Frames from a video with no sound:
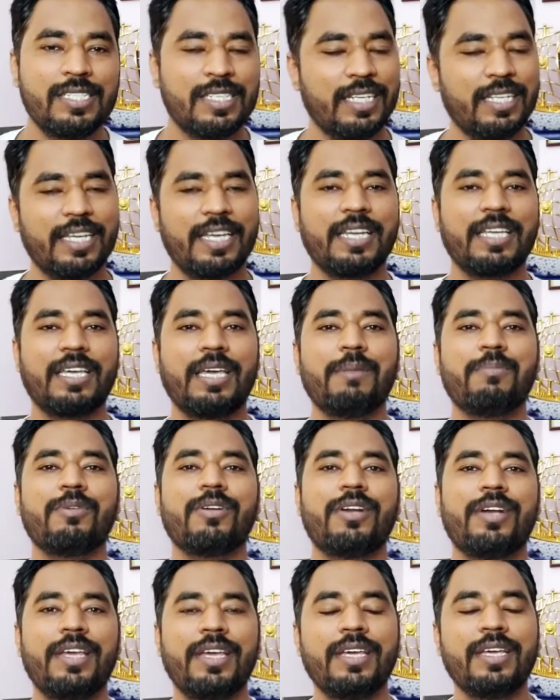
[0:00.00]
Till then, keep
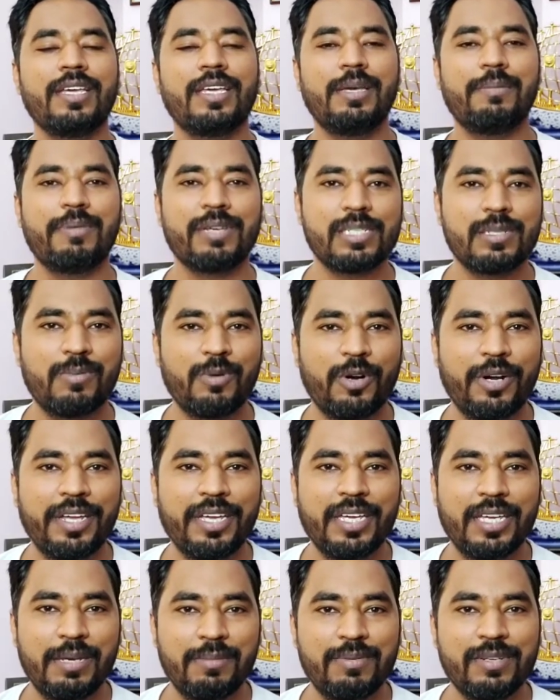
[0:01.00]
learning, keep
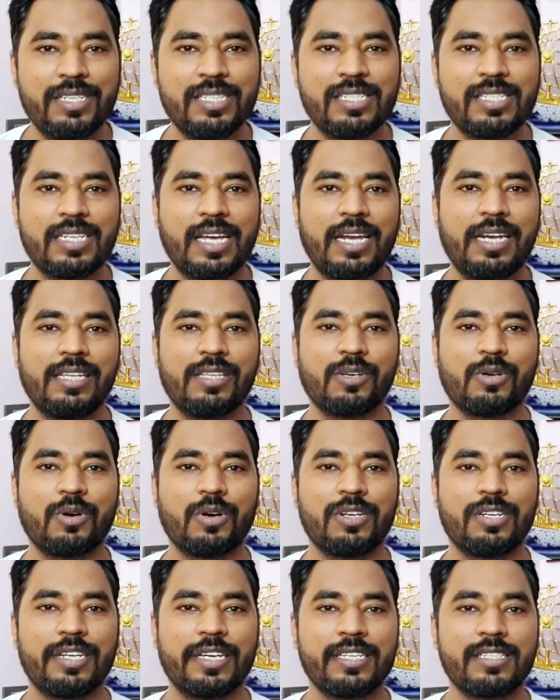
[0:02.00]
exploring, keep understanding the
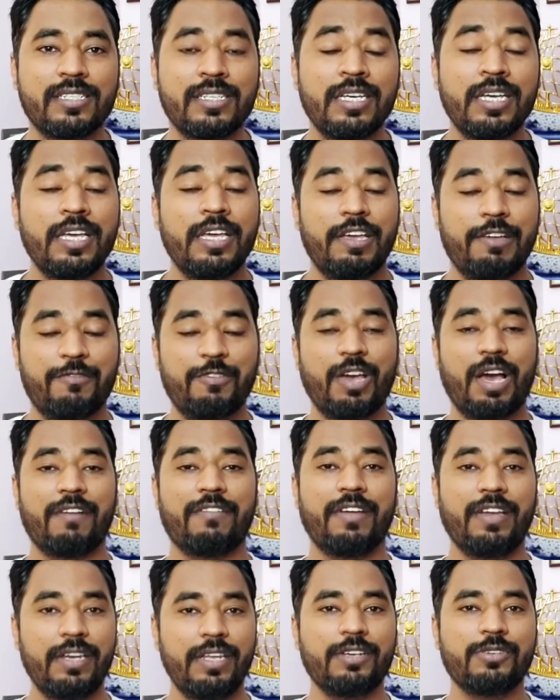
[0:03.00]
context. If you
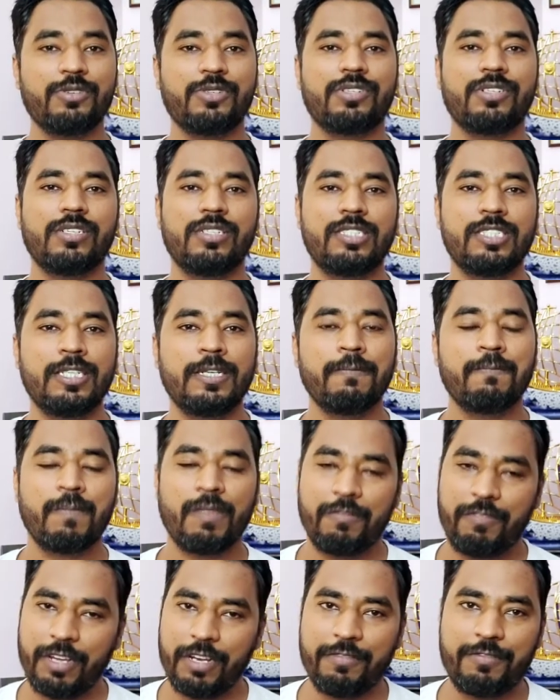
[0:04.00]
have any questions,
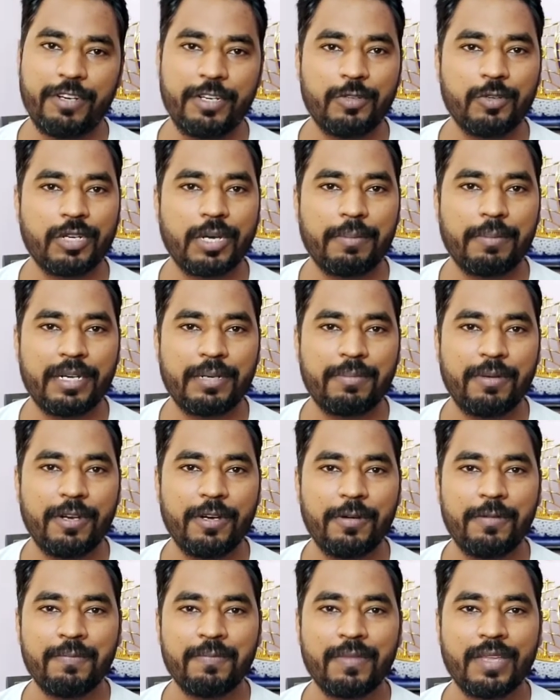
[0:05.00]
feel free to comment
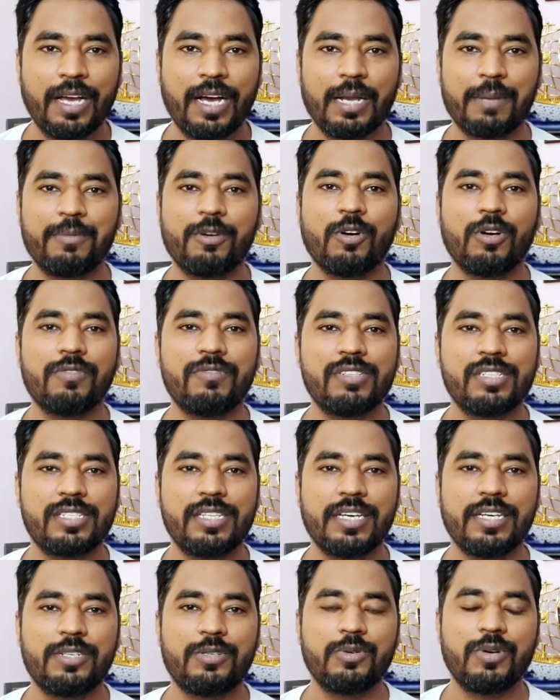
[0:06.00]
below. I'll be always
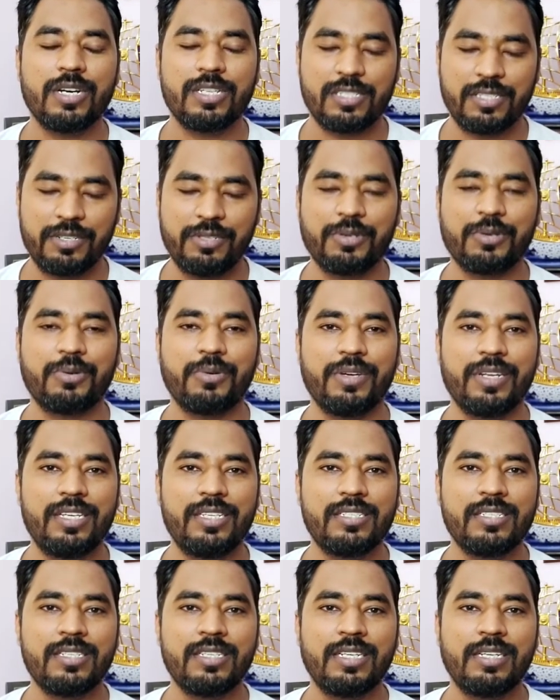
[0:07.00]
there to answer your
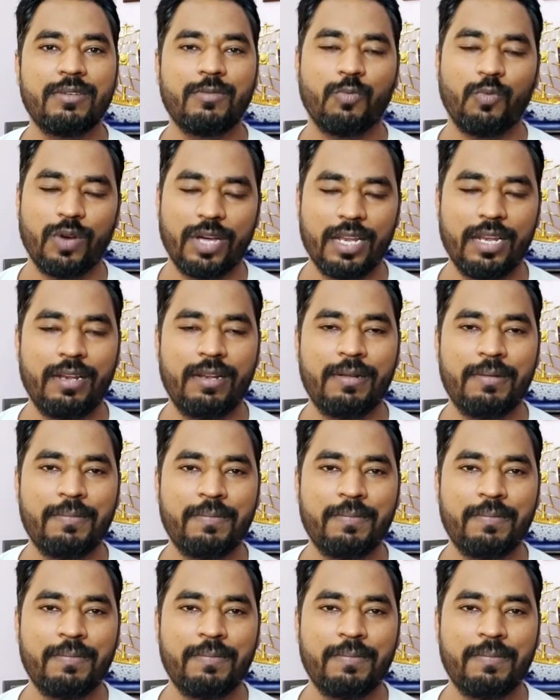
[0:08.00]
queries well.